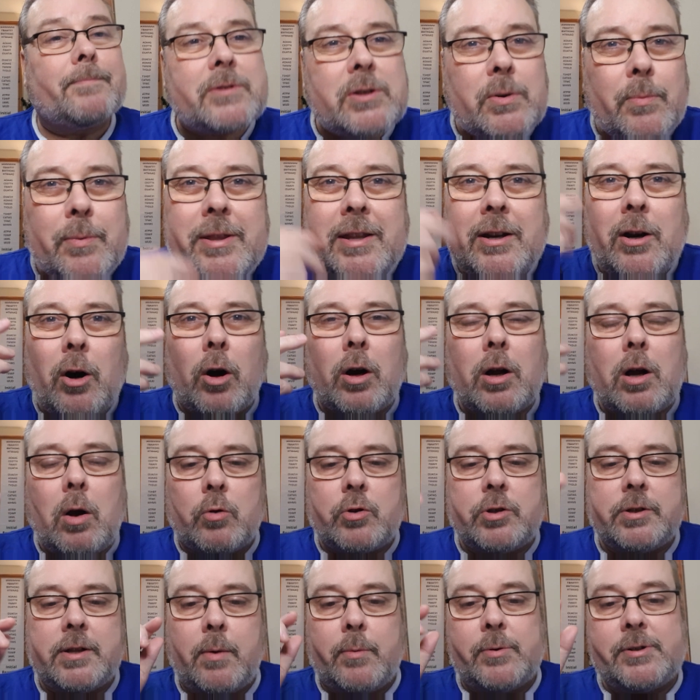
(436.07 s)
So within our
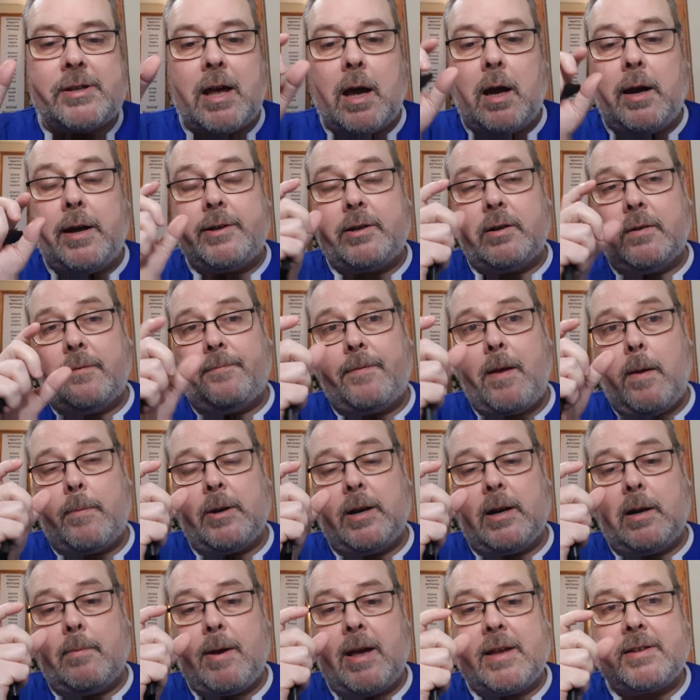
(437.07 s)
culture, there was that idea of
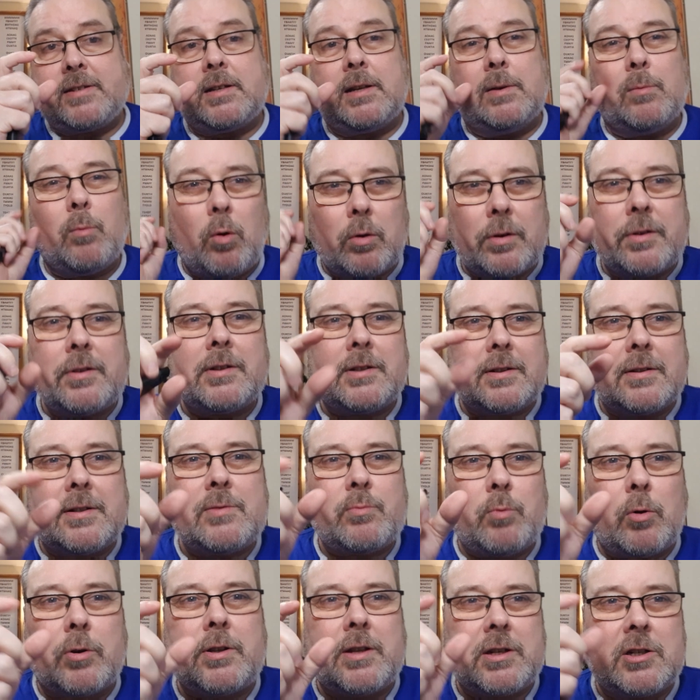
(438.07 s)
feminine and masculine.
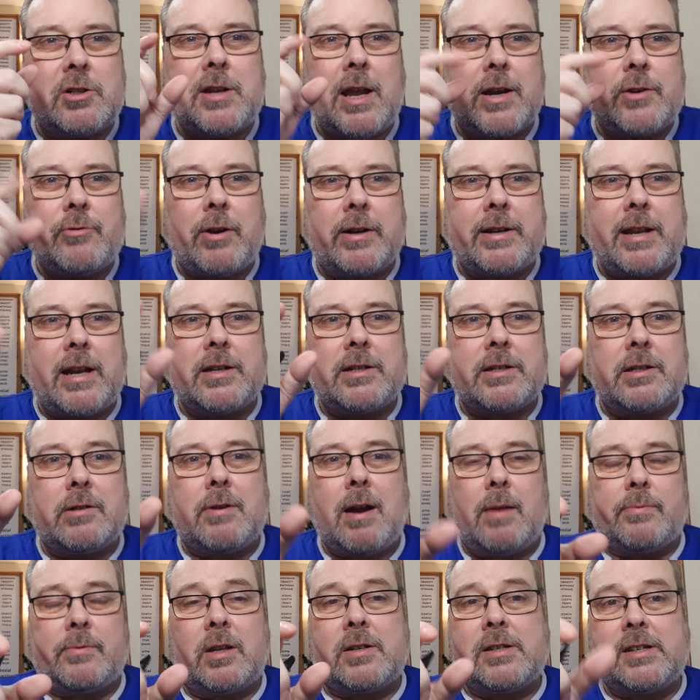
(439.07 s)
What this gender identity
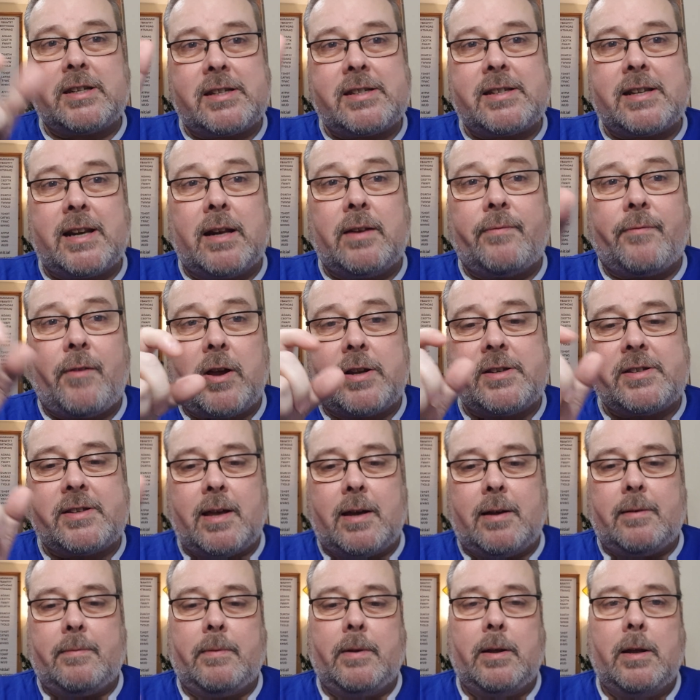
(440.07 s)
crap does is solidifies
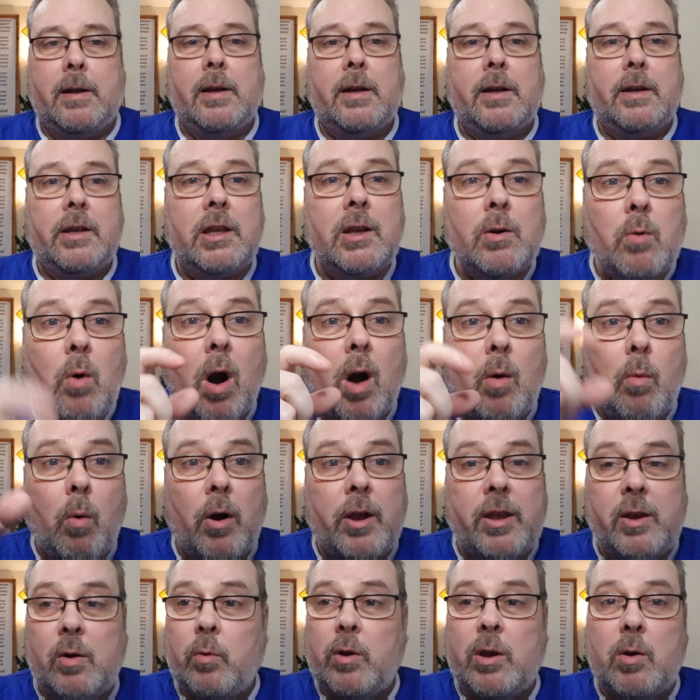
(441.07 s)
that. You are
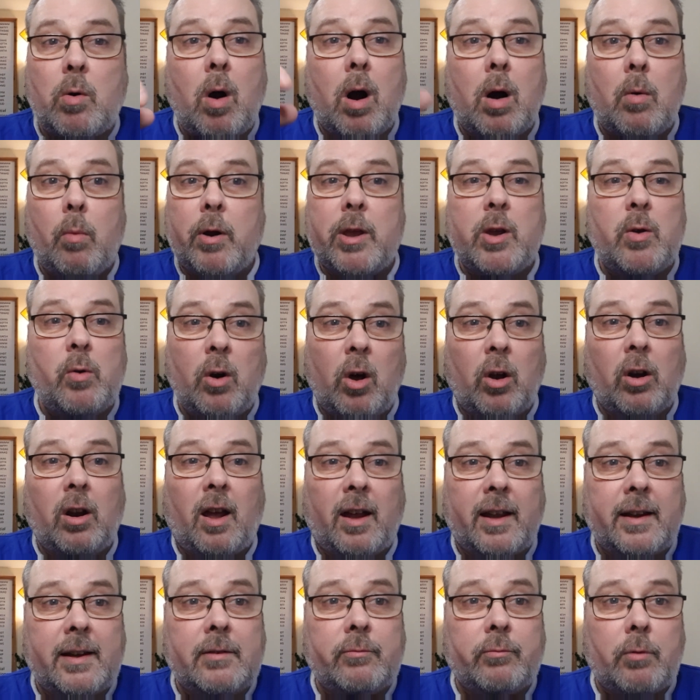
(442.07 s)
what you look
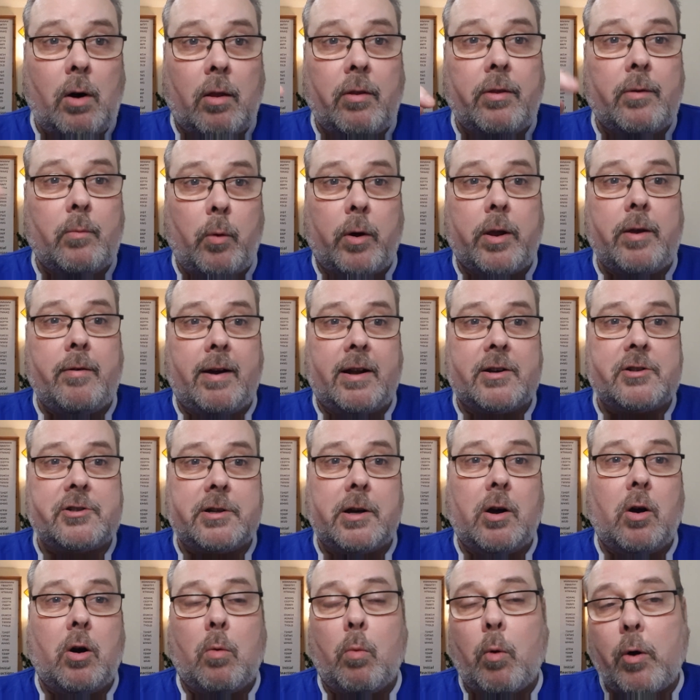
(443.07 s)
like, rather than what you
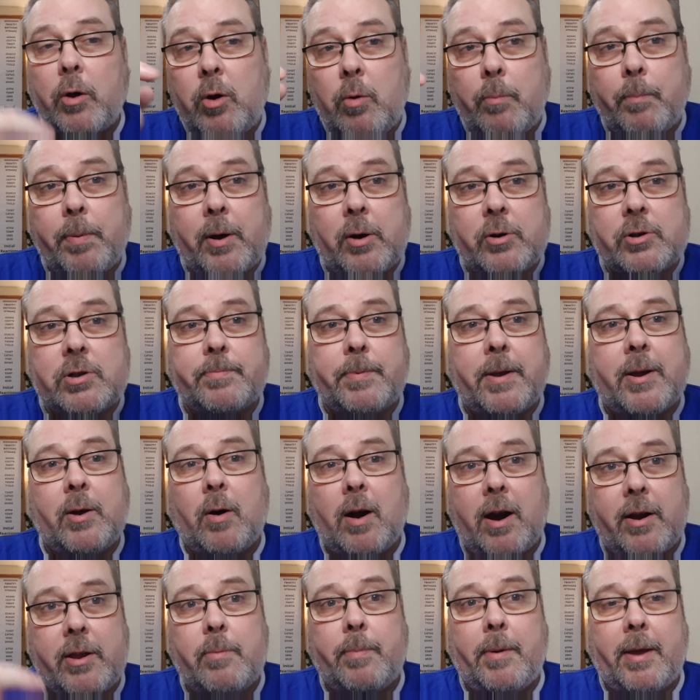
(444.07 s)
actually are, what you appear to be,
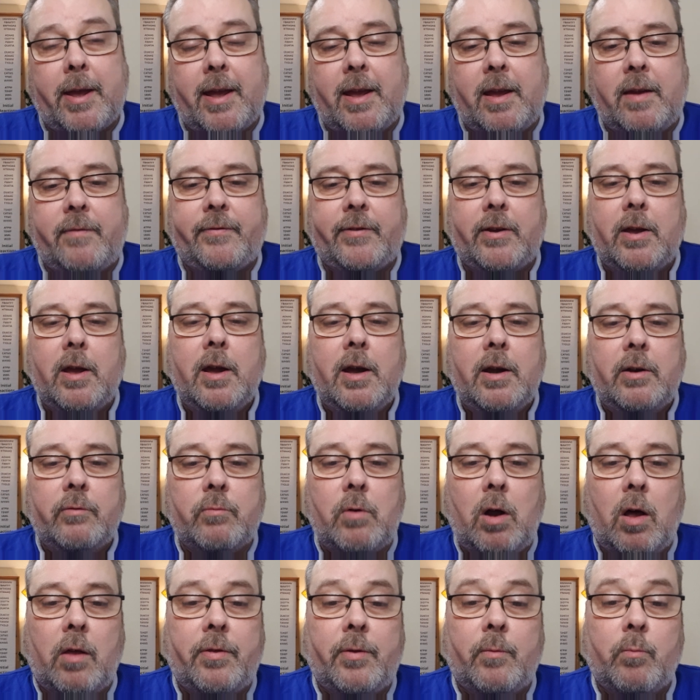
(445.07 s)
or how you behave,
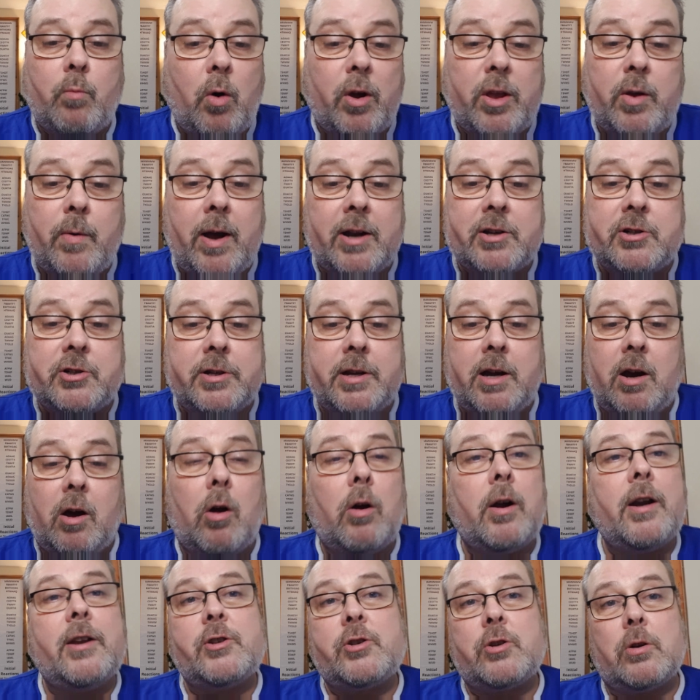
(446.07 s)
rather than what you actually
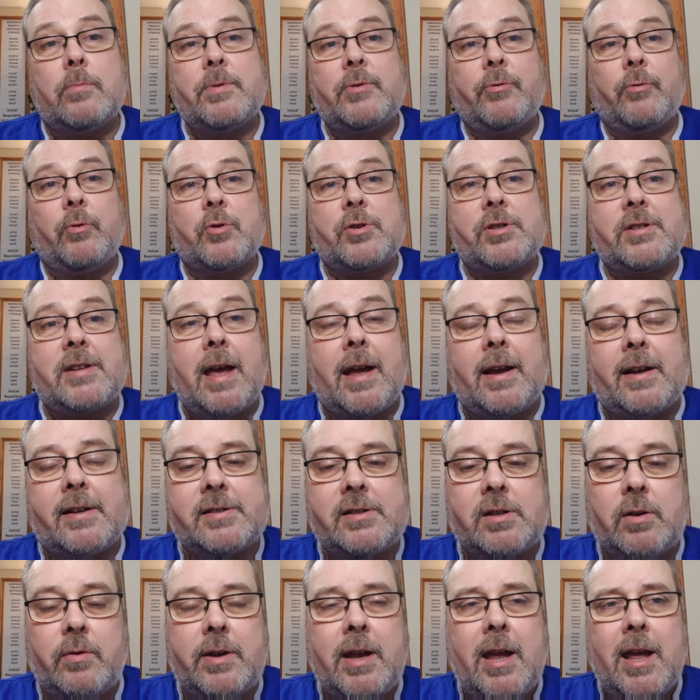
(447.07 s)
are in terms of your
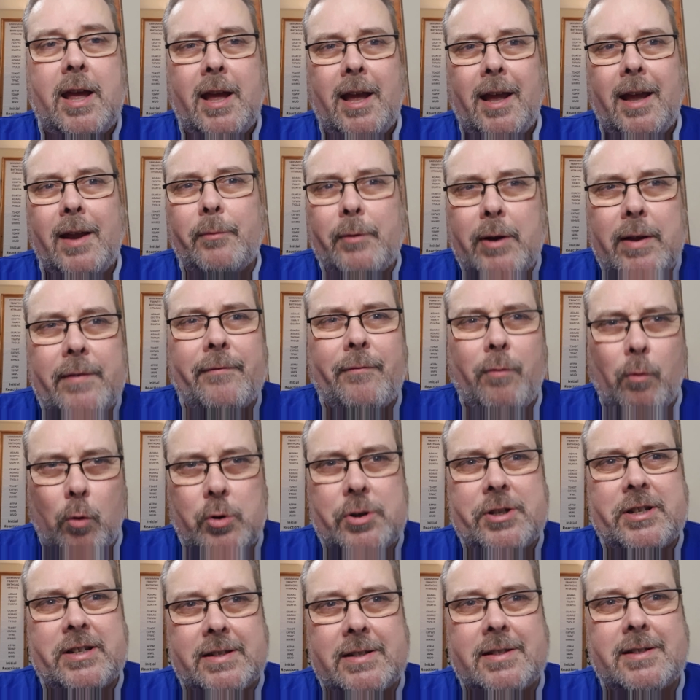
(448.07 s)
sex. So it
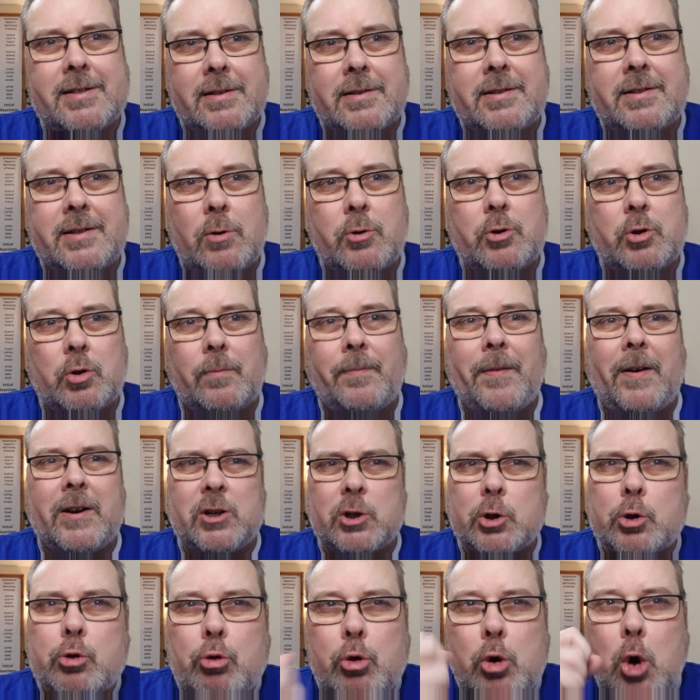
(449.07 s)
reinforces social, very
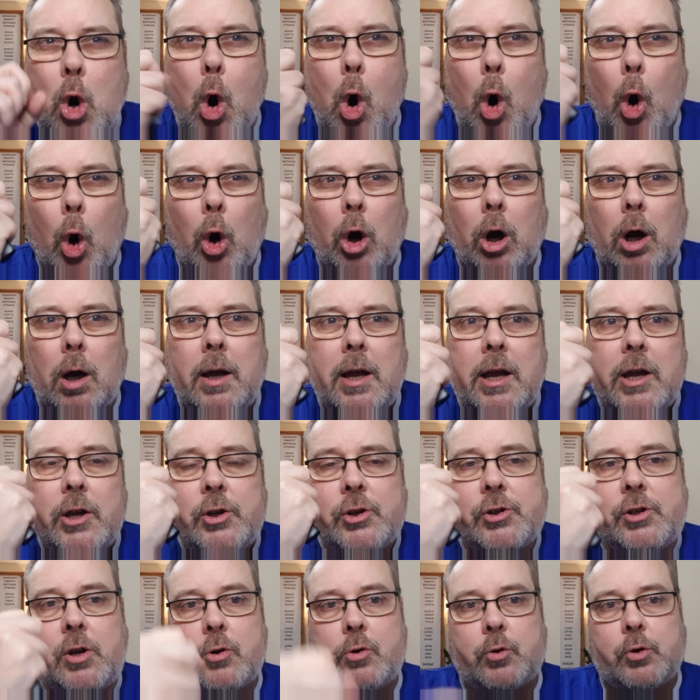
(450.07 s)
strong
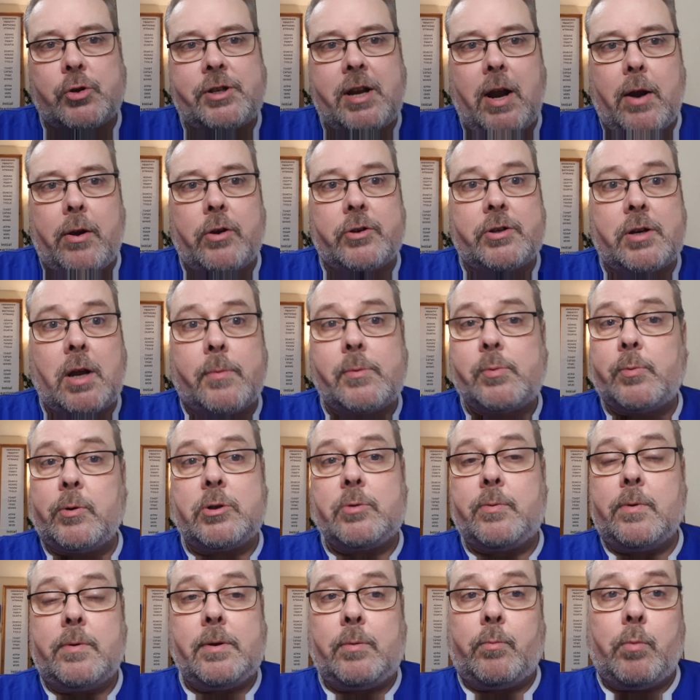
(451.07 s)
social stereotypes,
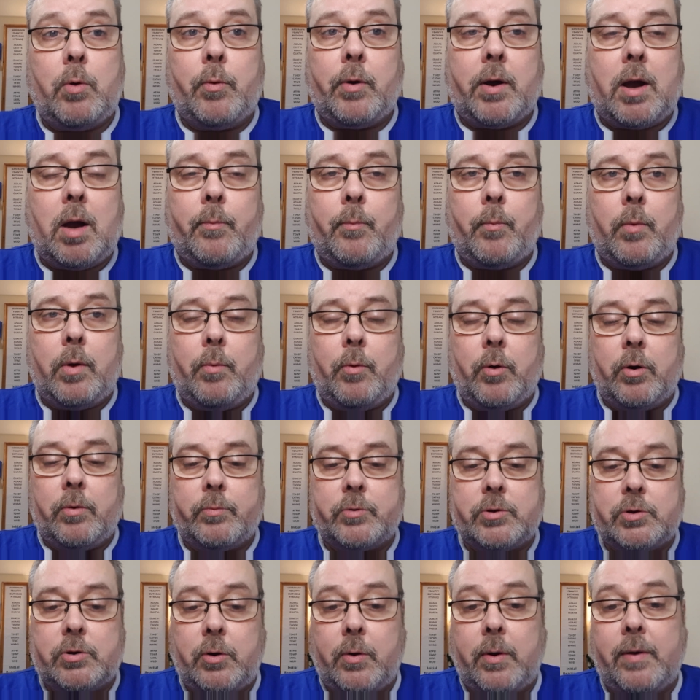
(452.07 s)
which we were
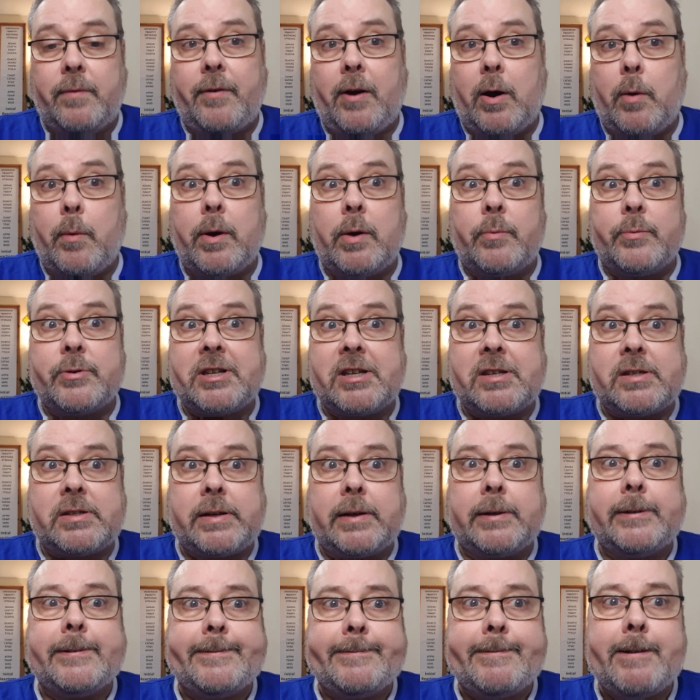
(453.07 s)
doing very well at
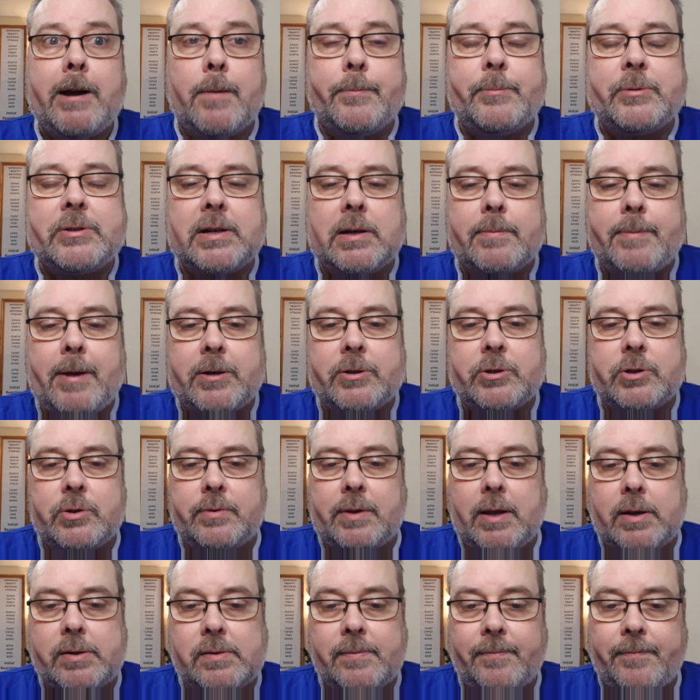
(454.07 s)
resisting up until about
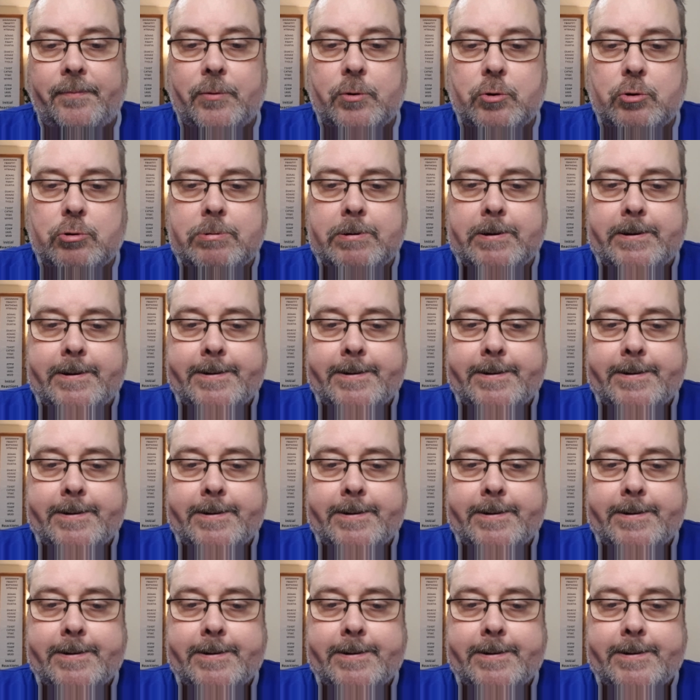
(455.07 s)
2004.